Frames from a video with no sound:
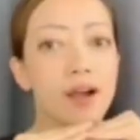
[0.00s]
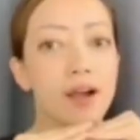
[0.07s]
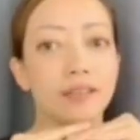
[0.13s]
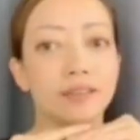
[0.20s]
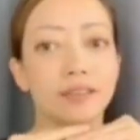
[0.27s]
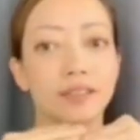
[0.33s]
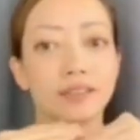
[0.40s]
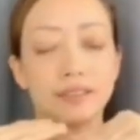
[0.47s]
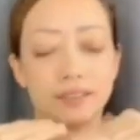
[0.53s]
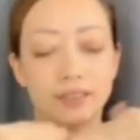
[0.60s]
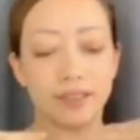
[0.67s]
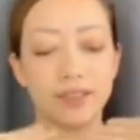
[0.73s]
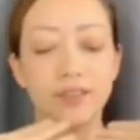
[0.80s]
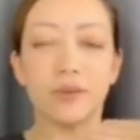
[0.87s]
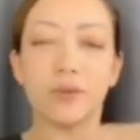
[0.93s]
as
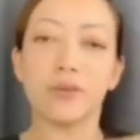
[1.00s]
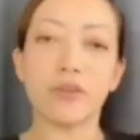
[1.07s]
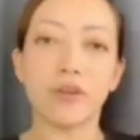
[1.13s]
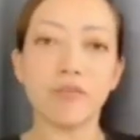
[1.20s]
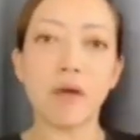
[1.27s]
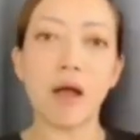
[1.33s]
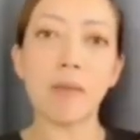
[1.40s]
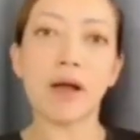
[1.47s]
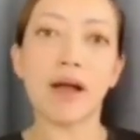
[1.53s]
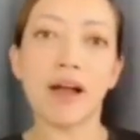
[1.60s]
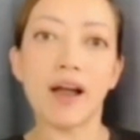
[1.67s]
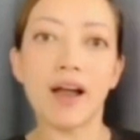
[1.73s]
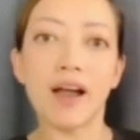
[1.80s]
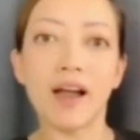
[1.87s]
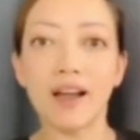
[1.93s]
the, you know, soft
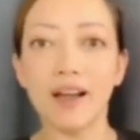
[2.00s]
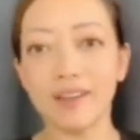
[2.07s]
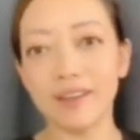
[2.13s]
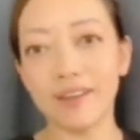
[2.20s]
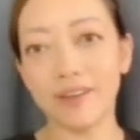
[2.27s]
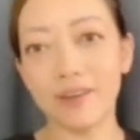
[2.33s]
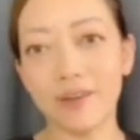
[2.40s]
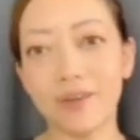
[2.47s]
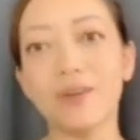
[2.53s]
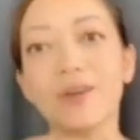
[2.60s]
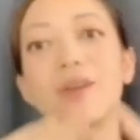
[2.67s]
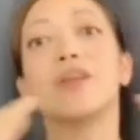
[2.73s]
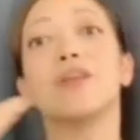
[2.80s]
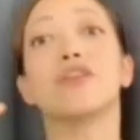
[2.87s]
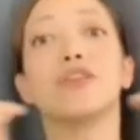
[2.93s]
mama, you know,
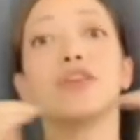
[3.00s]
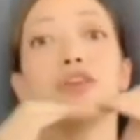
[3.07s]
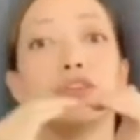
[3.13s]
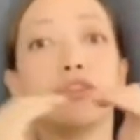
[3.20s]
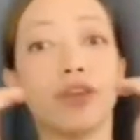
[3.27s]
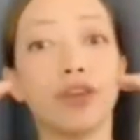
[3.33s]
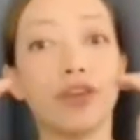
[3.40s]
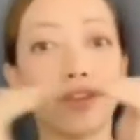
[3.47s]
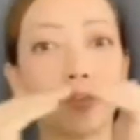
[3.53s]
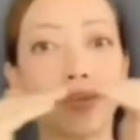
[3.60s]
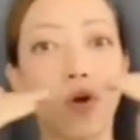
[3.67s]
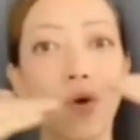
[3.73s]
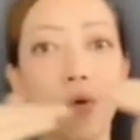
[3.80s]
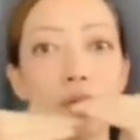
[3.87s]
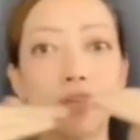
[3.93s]
it has
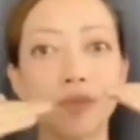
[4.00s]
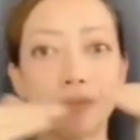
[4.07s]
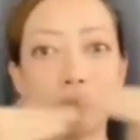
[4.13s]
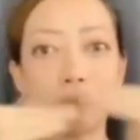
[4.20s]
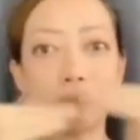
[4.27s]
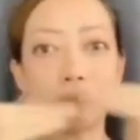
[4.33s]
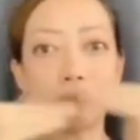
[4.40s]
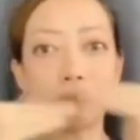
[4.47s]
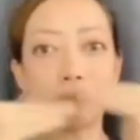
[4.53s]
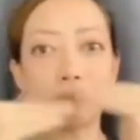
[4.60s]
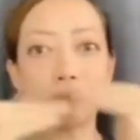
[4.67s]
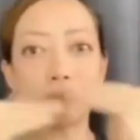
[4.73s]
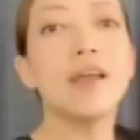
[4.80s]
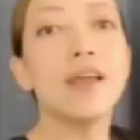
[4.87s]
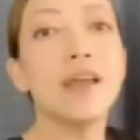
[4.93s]
always been
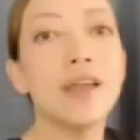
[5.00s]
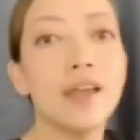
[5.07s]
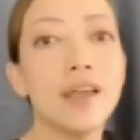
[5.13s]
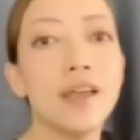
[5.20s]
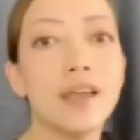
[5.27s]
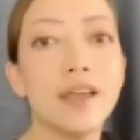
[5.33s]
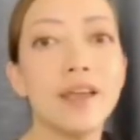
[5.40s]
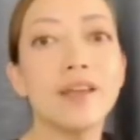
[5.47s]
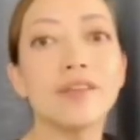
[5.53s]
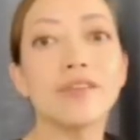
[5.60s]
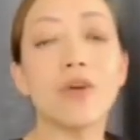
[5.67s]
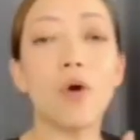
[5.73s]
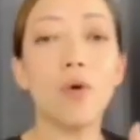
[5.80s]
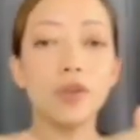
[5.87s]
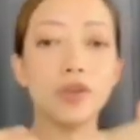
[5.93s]

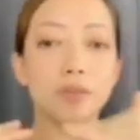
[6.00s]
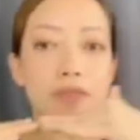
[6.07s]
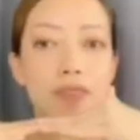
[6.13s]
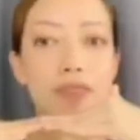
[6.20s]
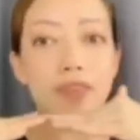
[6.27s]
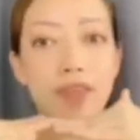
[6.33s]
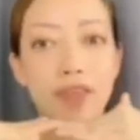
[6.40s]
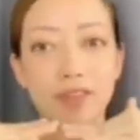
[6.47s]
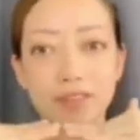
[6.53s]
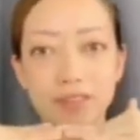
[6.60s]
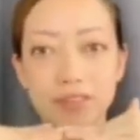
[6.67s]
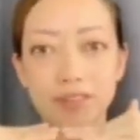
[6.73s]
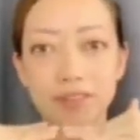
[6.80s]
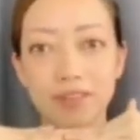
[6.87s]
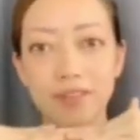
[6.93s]

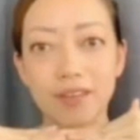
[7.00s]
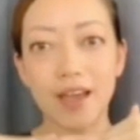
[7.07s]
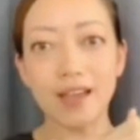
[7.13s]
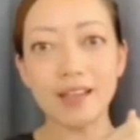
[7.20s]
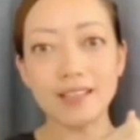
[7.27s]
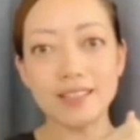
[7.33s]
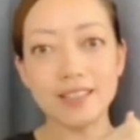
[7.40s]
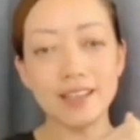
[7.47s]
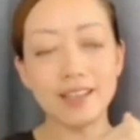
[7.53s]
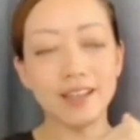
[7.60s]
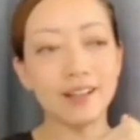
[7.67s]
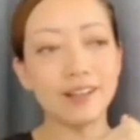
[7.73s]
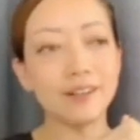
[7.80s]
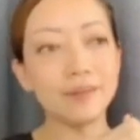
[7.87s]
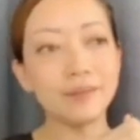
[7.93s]
this
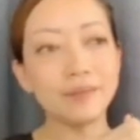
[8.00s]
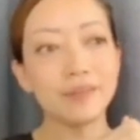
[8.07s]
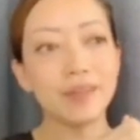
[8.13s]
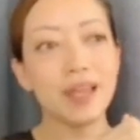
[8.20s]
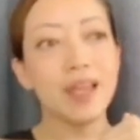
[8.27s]
until